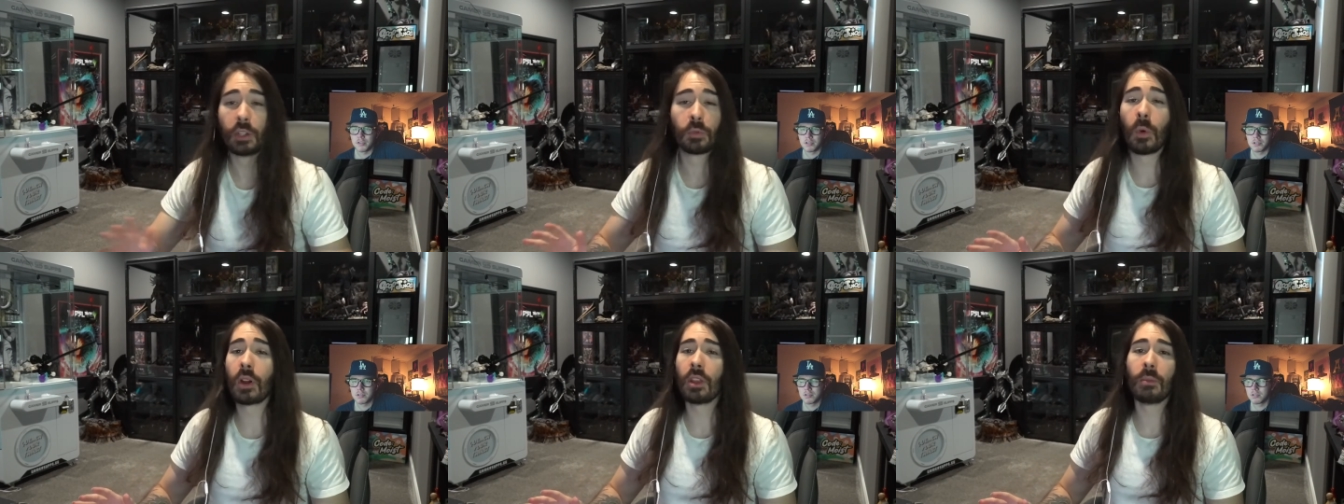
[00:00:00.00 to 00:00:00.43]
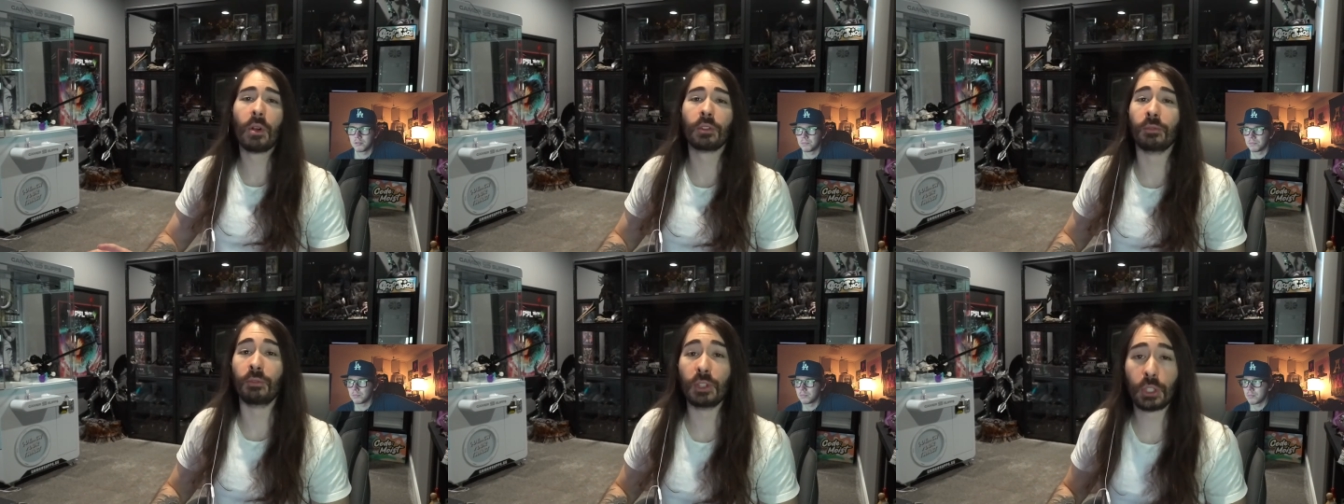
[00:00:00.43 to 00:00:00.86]
It's one of the
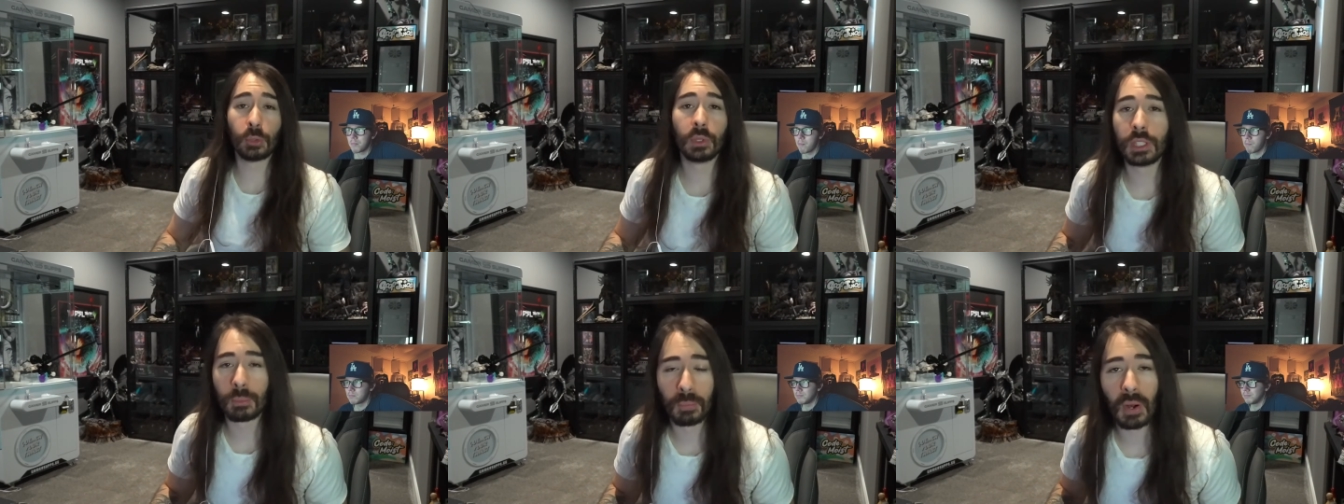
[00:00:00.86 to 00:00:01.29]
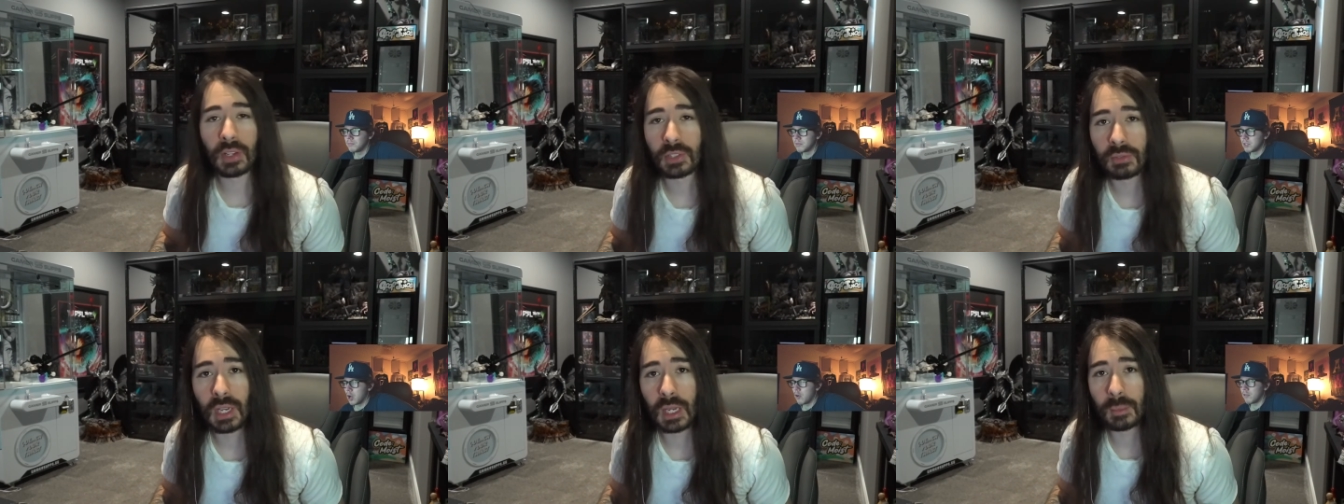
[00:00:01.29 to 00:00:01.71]
most visually
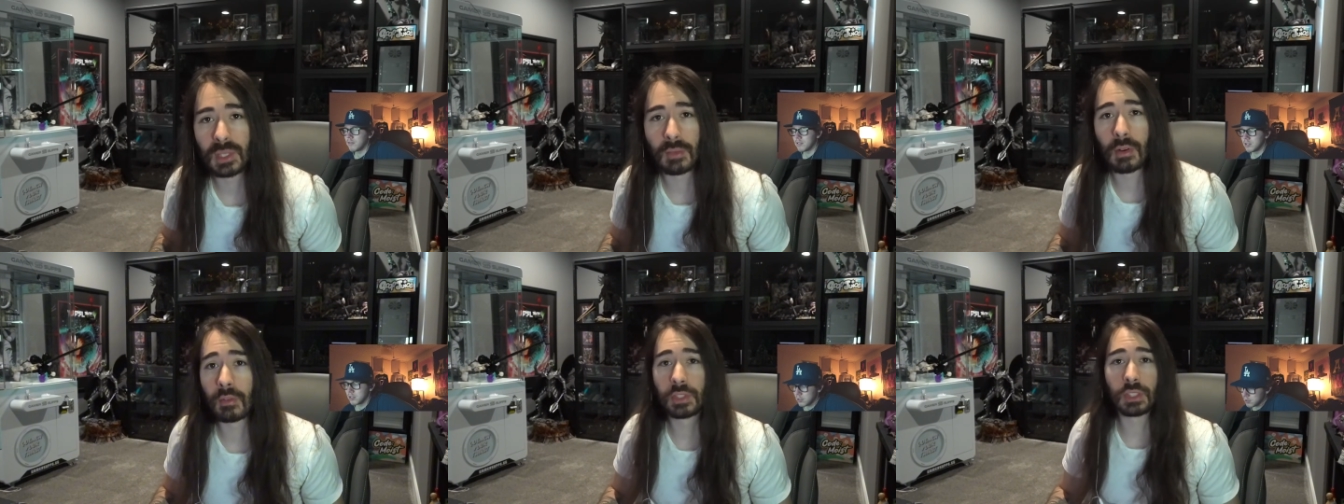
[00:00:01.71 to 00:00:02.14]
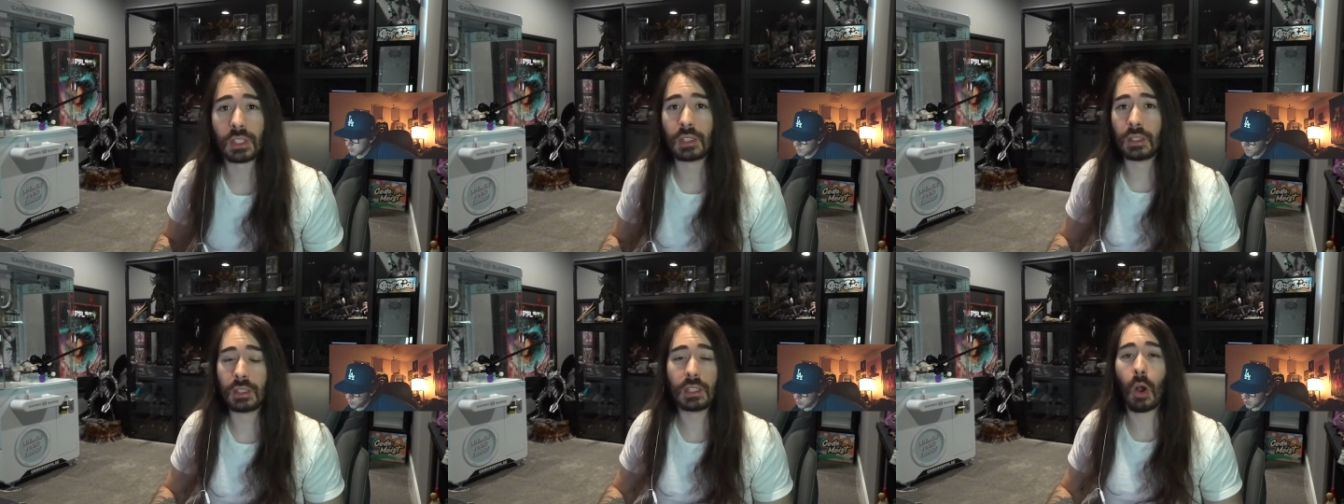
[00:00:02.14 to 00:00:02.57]
impressive games I've ever
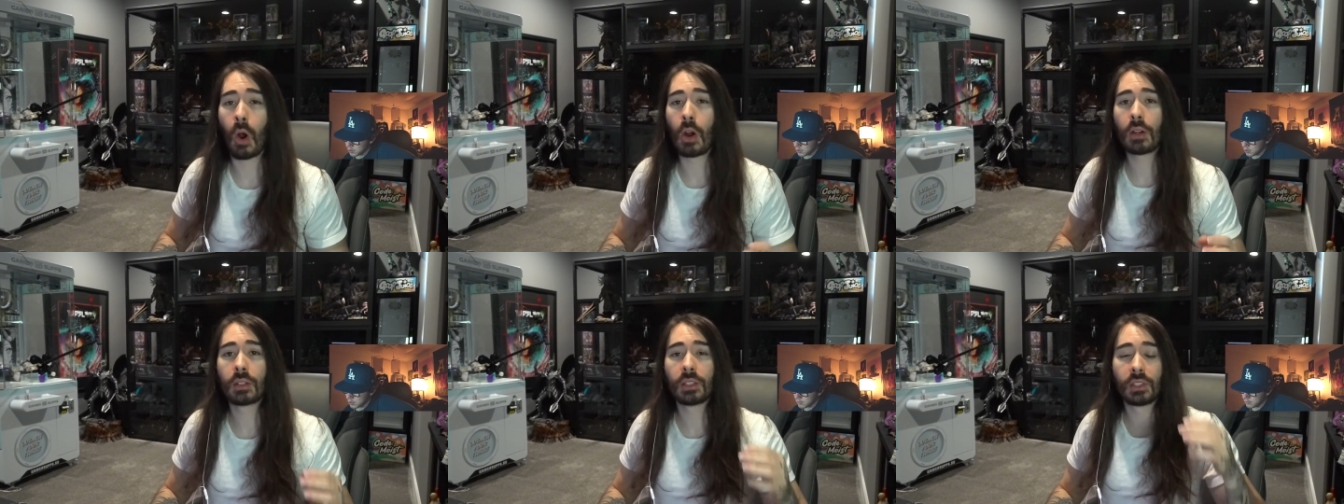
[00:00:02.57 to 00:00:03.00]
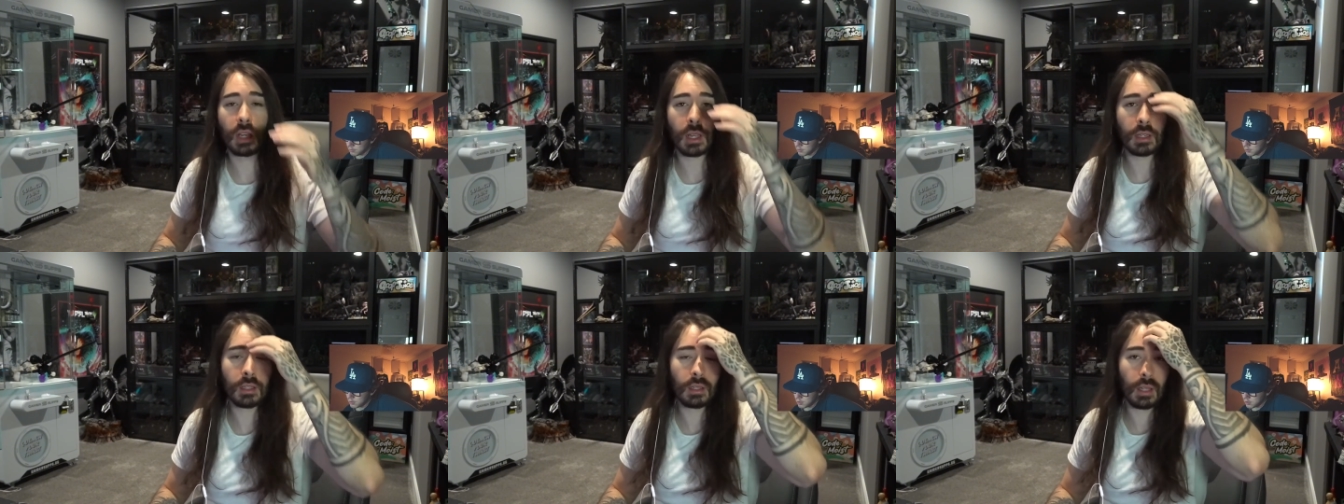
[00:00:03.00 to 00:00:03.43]
seen. The art
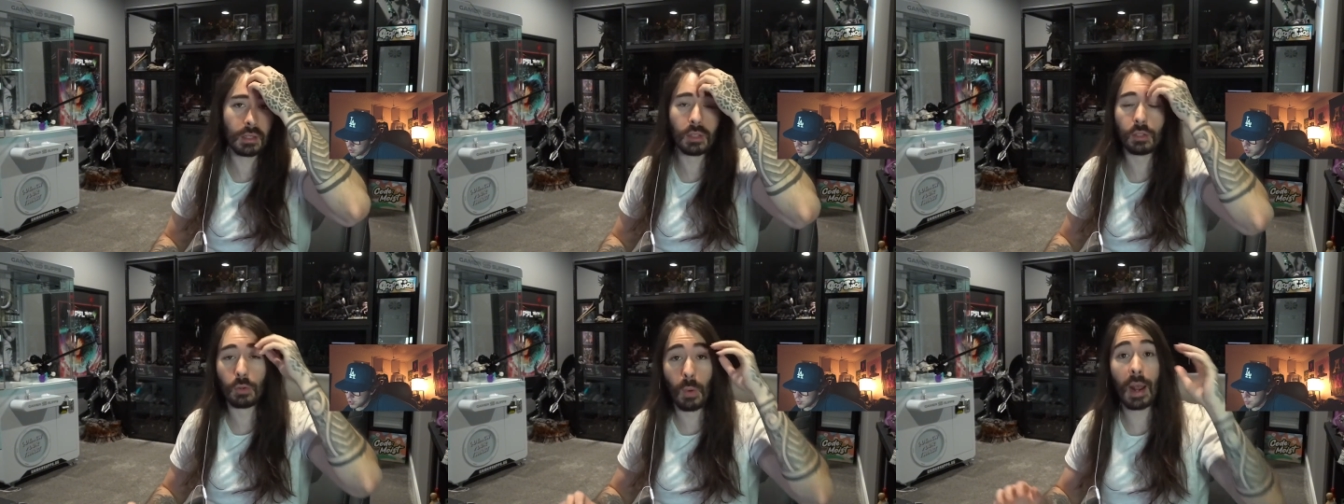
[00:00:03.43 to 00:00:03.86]
design, like the direction,